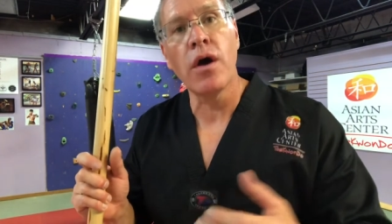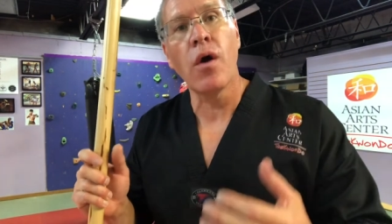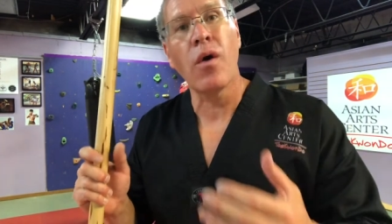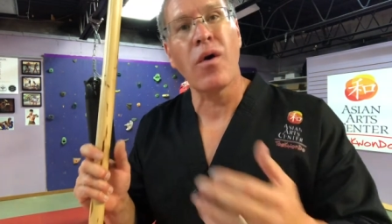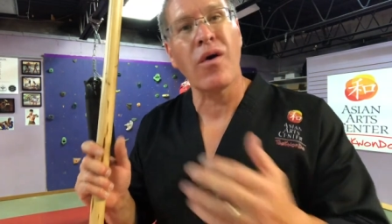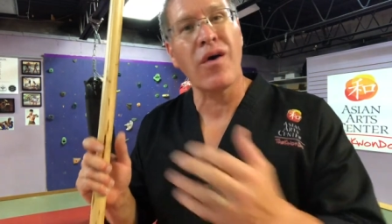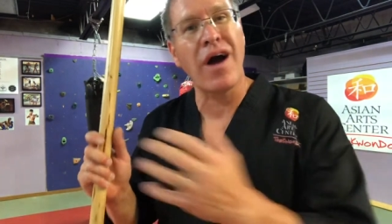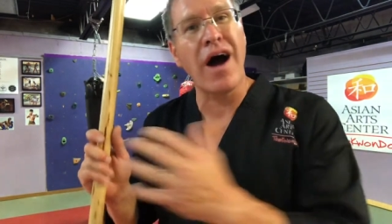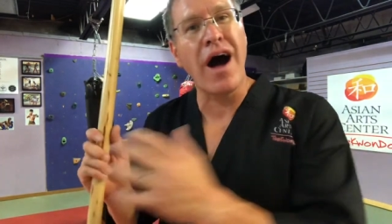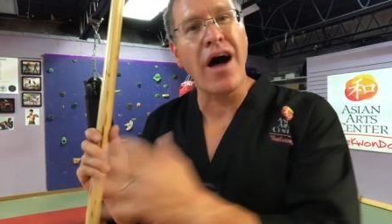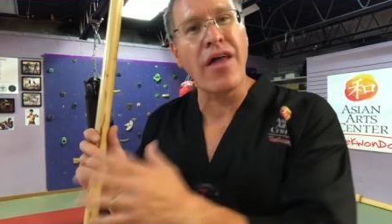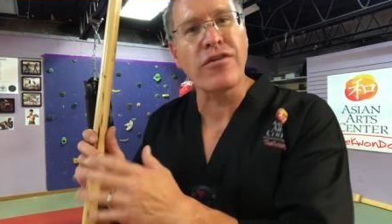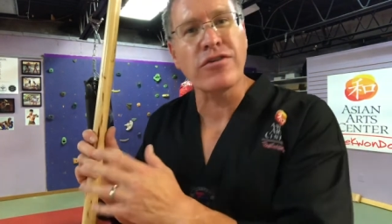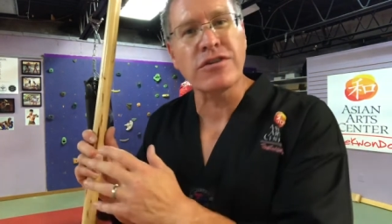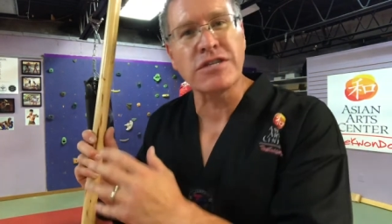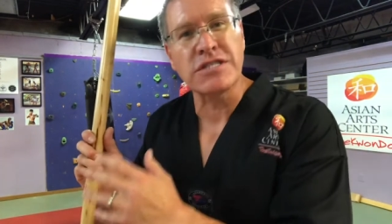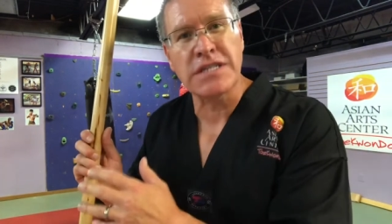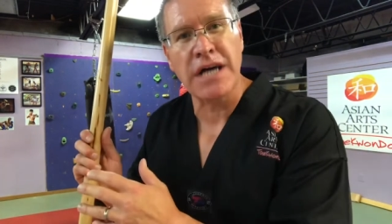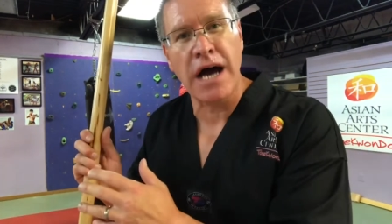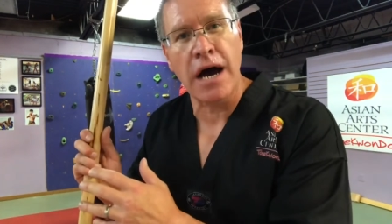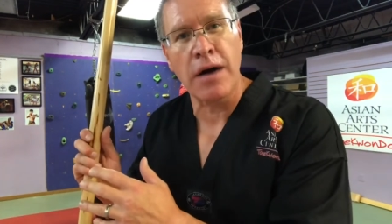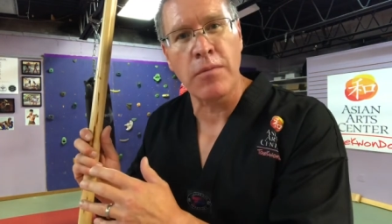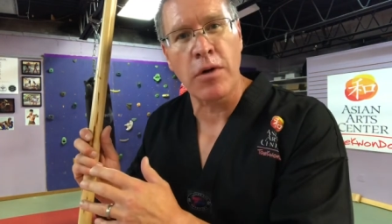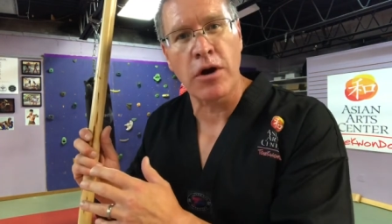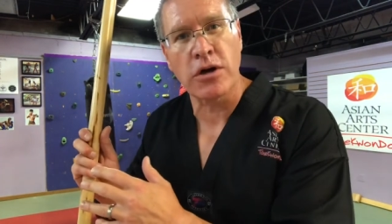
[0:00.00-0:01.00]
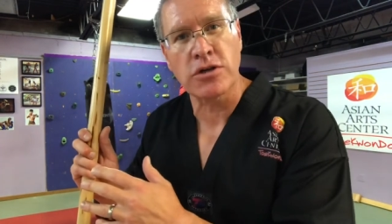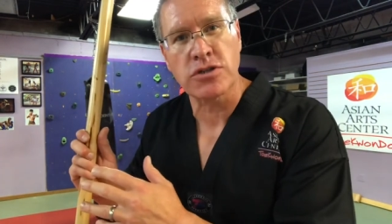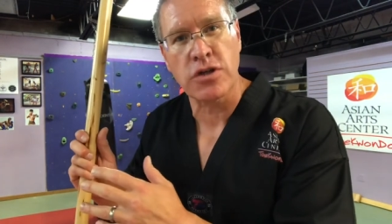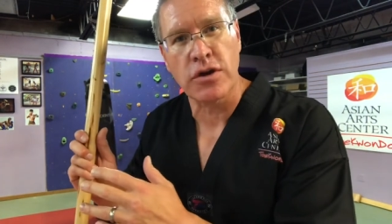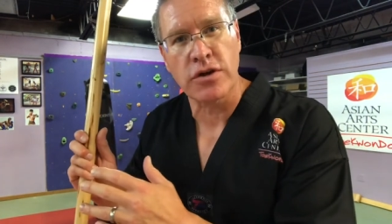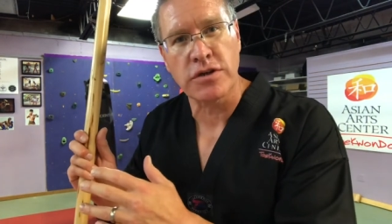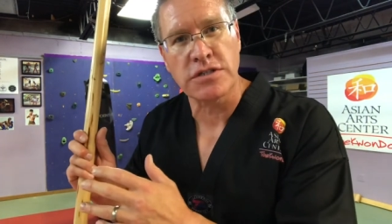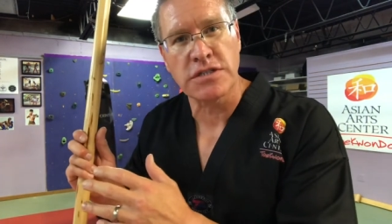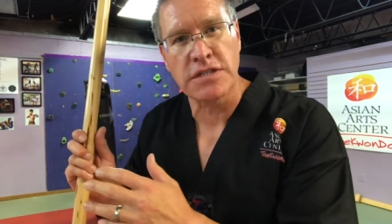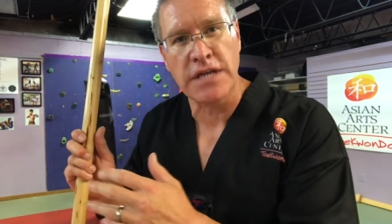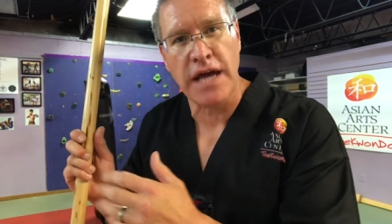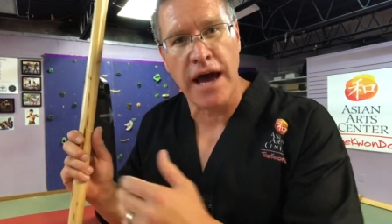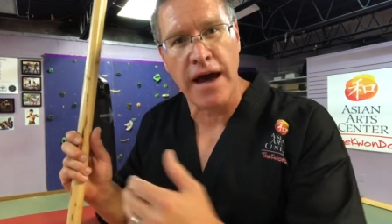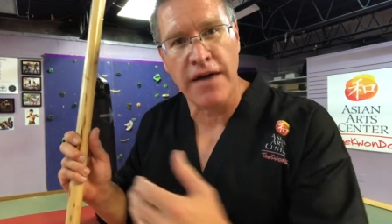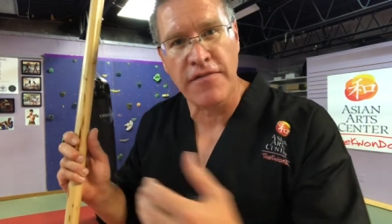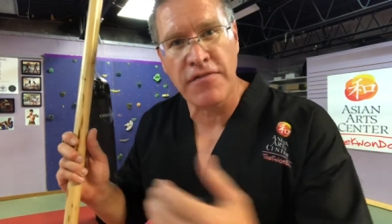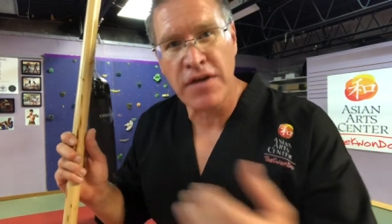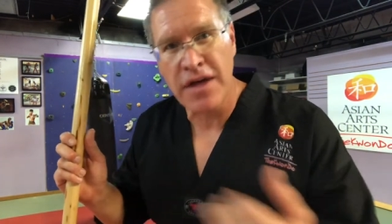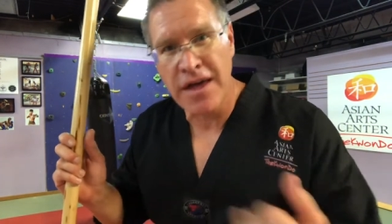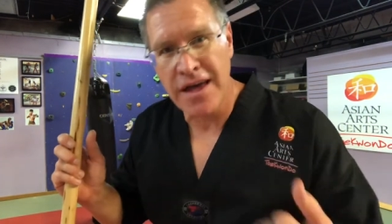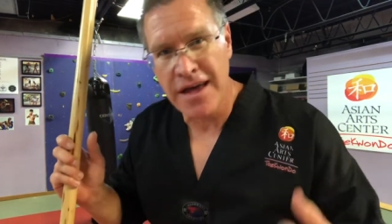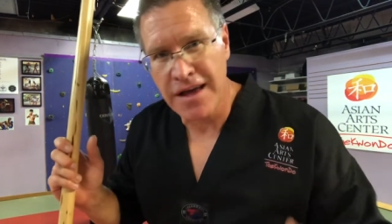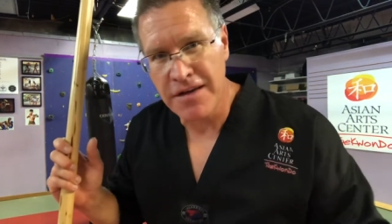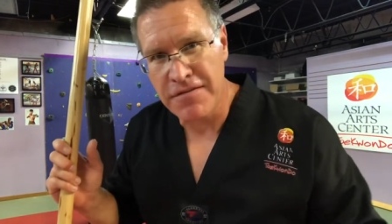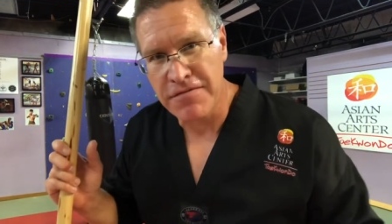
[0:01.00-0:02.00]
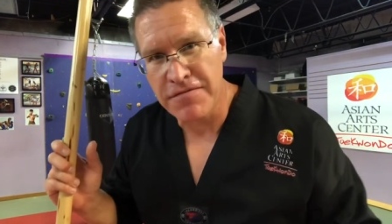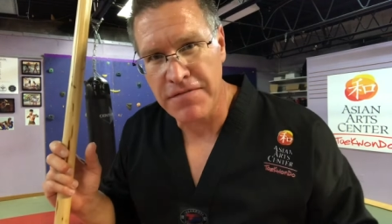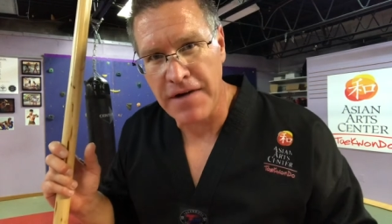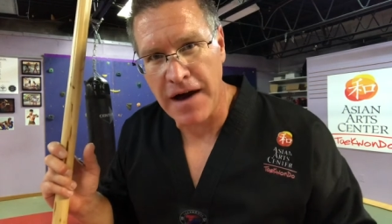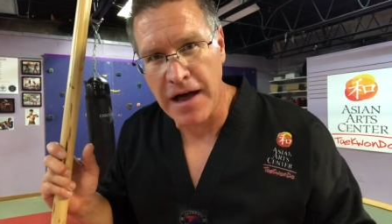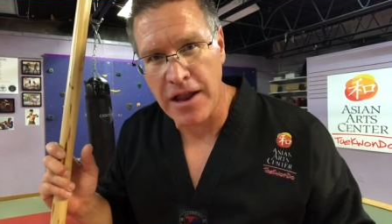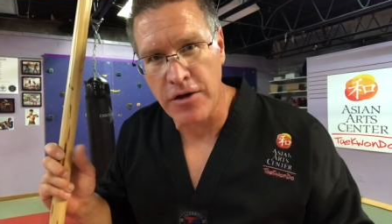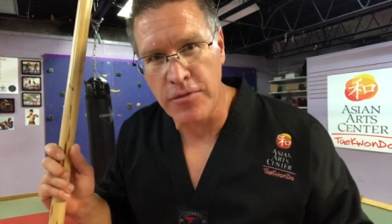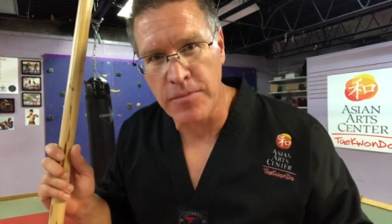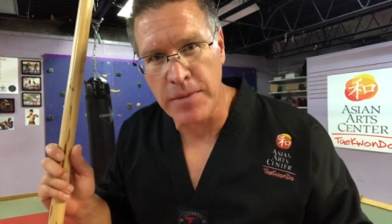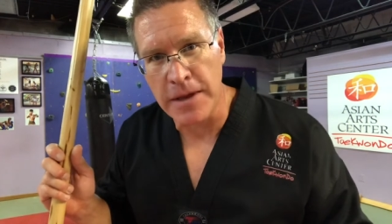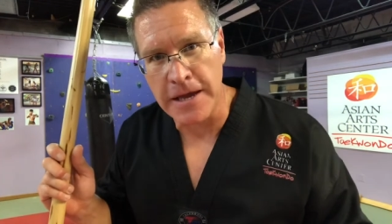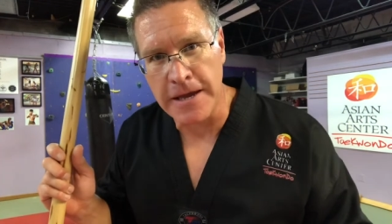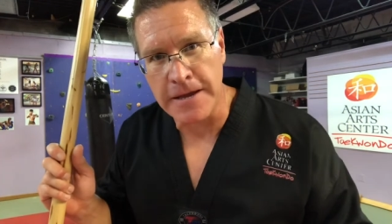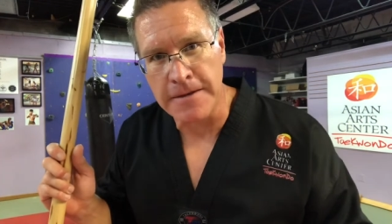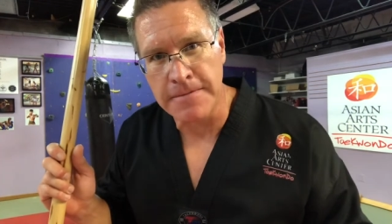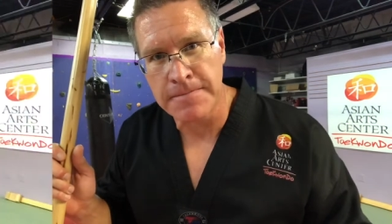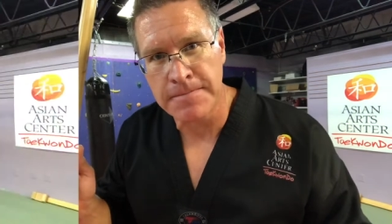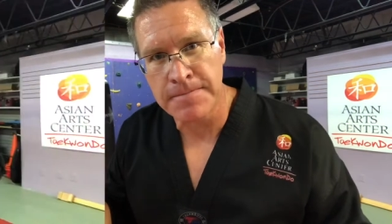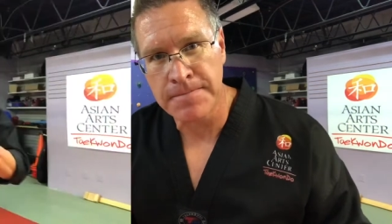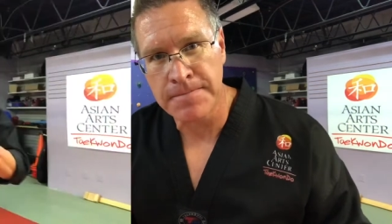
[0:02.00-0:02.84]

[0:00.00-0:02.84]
or other style martial arts staff and follow me.